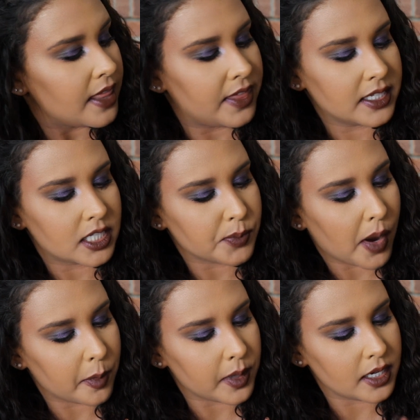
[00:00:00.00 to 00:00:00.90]
This is
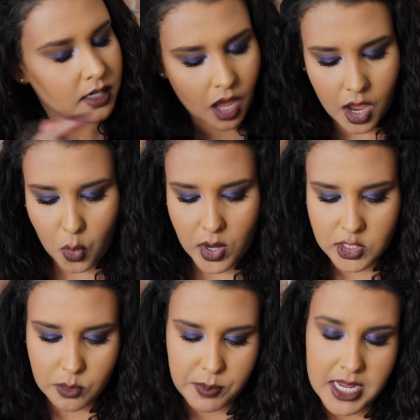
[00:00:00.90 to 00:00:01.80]
probably not
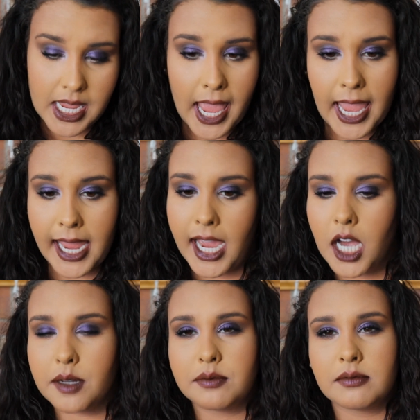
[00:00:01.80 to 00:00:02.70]
going to be
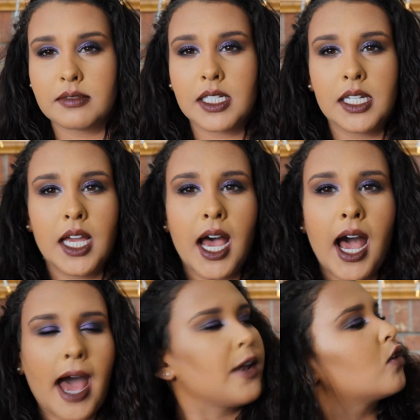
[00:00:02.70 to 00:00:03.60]

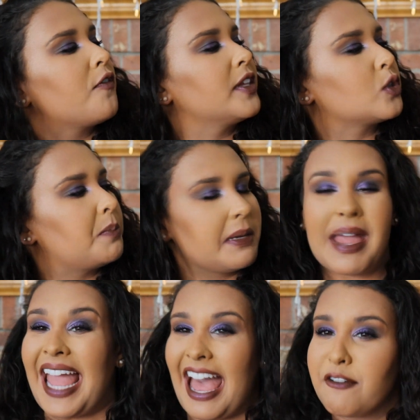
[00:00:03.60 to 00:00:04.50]
I don't know if this would be
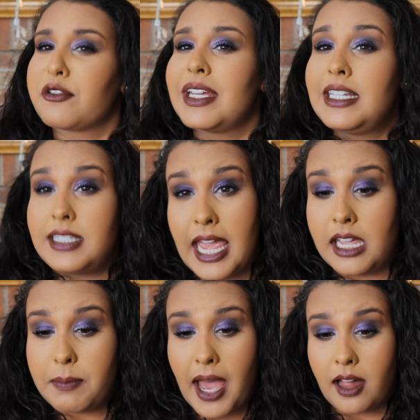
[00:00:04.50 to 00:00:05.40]
my
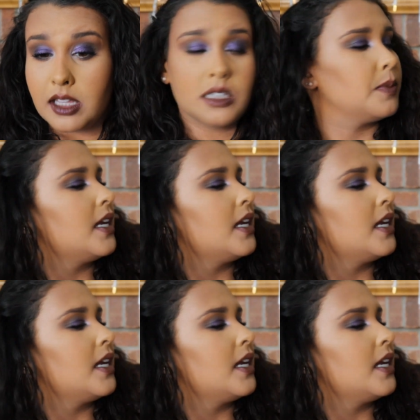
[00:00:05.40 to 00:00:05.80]
everyday palette,